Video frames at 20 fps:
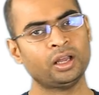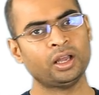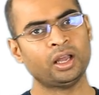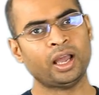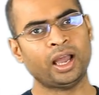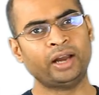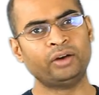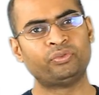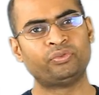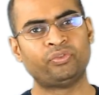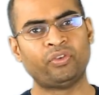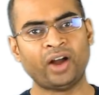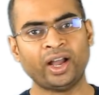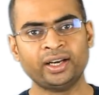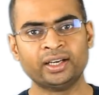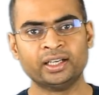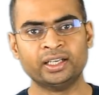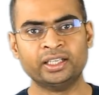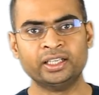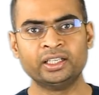And
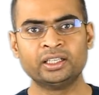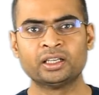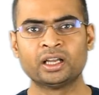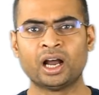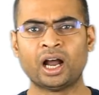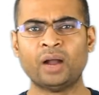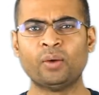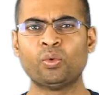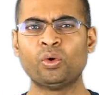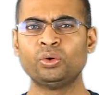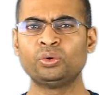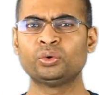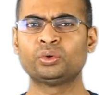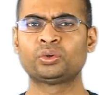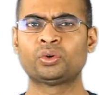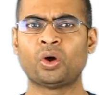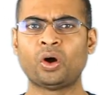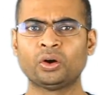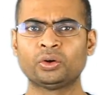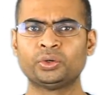finally, I want to
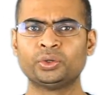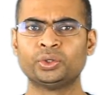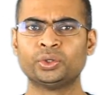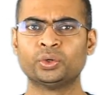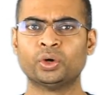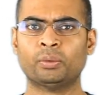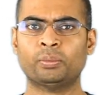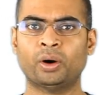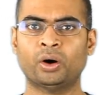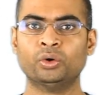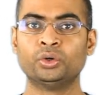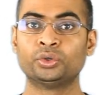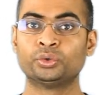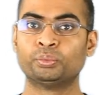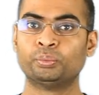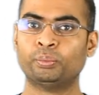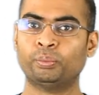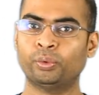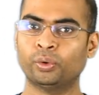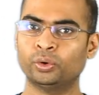talk to you about
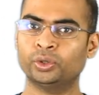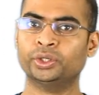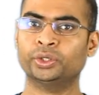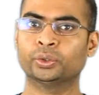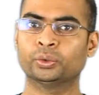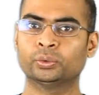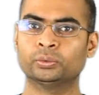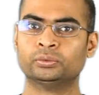polio,